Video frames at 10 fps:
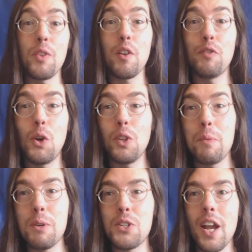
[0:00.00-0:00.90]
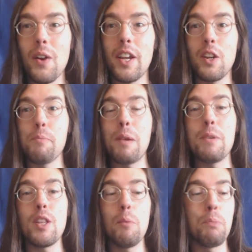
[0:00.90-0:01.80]
or they'll vote libertarian, or
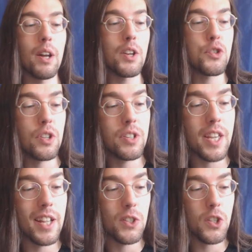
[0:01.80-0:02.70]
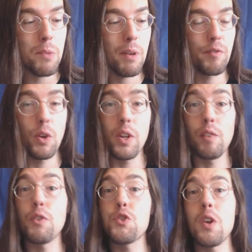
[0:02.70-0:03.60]
maybe they'll punish the DNC by
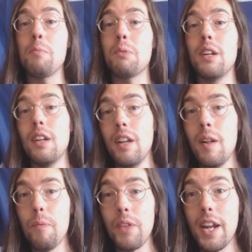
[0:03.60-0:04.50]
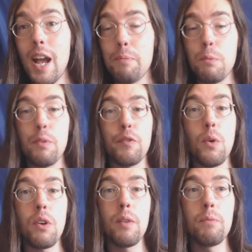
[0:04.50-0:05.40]
voting for Trump. It happened
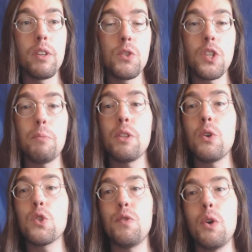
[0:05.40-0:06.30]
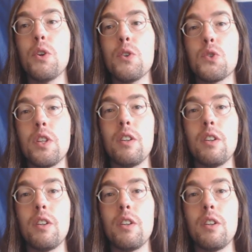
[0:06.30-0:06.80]
before. Some of those voters